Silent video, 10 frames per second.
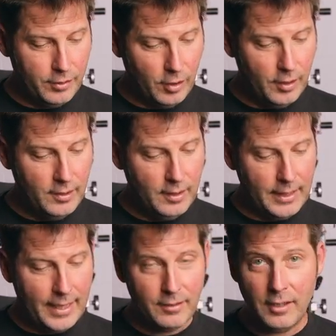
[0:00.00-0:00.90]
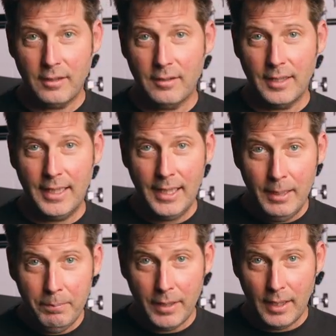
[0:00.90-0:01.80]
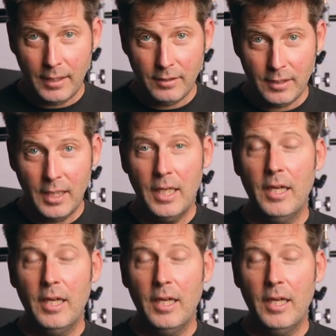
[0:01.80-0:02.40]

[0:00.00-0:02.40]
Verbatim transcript: So this allows us to keep us